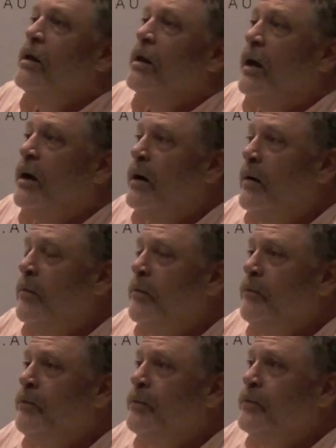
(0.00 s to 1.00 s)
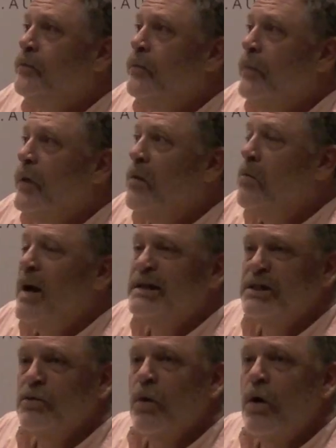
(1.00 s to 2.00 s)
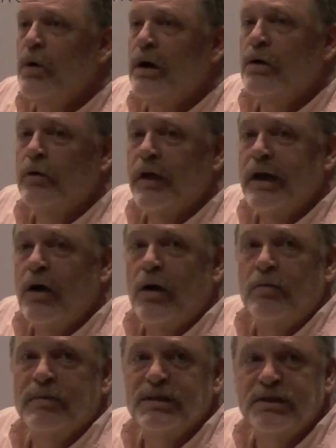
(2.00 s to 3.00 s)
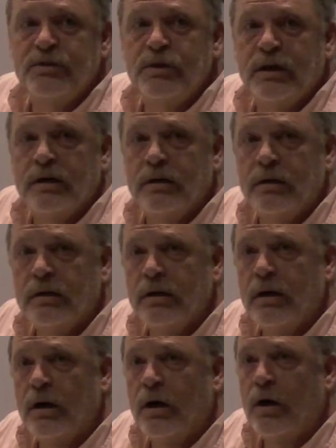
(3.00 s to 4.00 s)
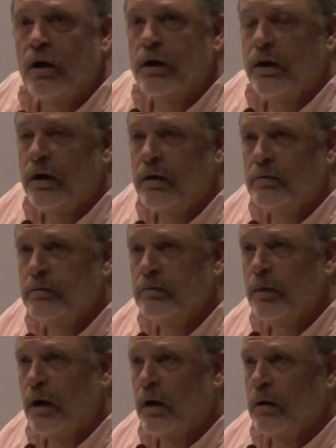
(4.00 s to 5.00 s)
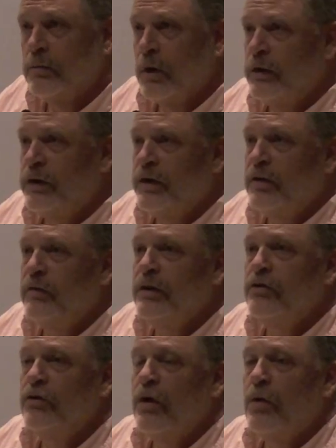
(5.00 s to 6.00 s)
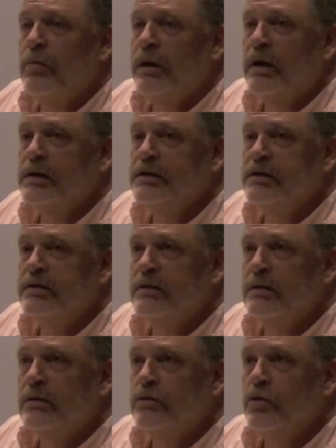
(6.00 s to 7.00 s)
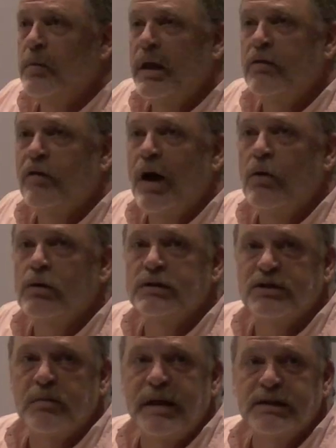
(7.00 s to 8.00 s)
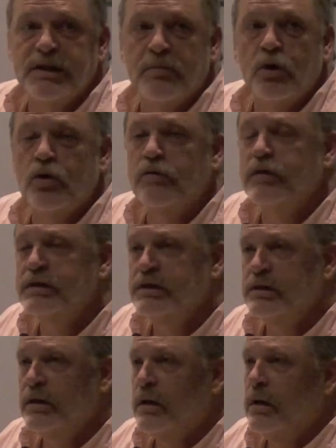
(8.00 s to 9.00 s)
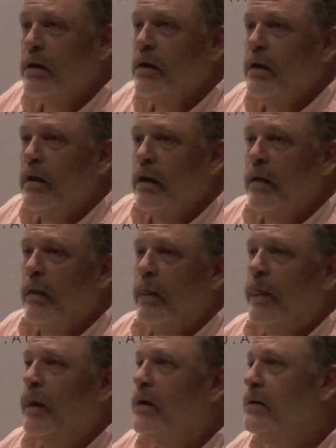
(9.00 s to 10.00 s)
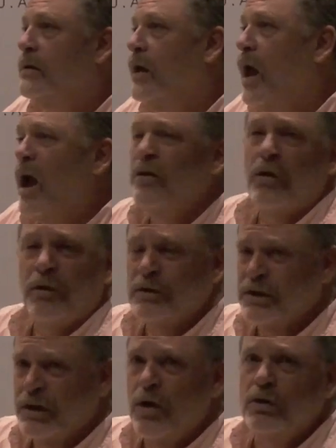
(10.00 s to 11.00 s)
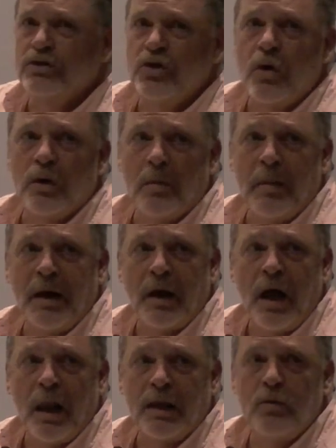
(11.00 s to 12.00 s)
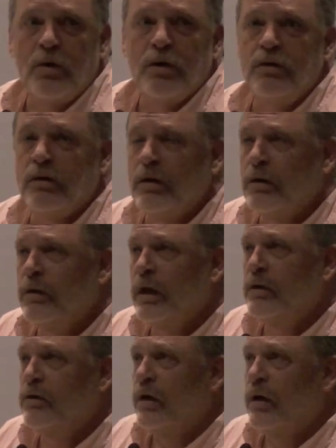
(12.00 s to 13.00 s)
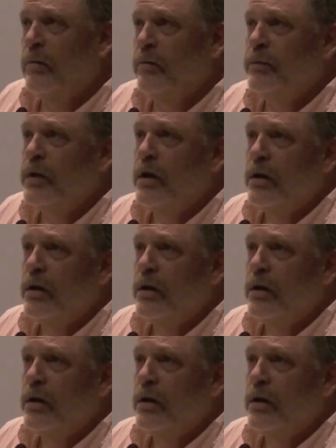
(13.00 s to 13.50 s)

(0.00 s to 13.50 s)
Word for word: Um, Masuka, who they call Masuka on, um, on, on the T V show because too many vowels makes them nervous. uh, I, there's an old joke about Hollywood that um,